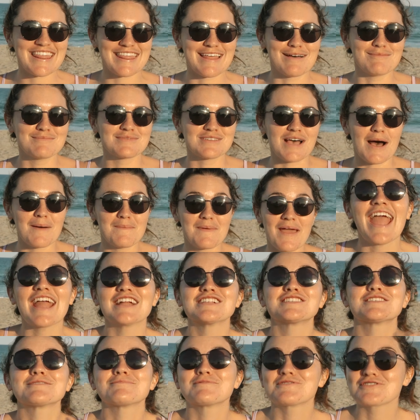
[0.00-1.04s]
thumbs up
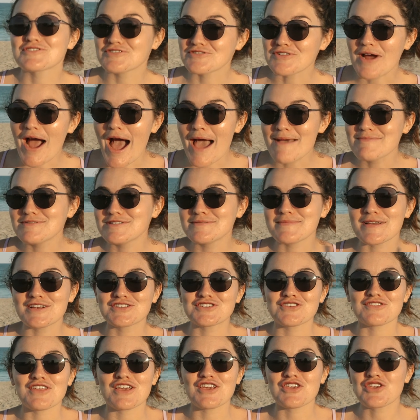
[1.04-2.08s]
and subscribe to make
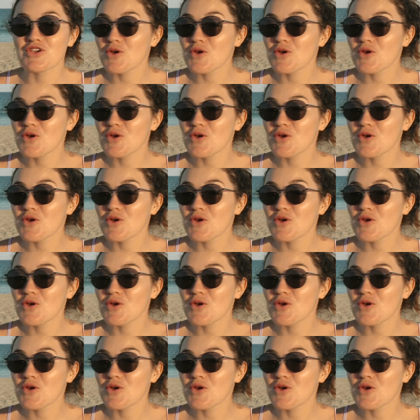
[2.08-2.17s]
sure that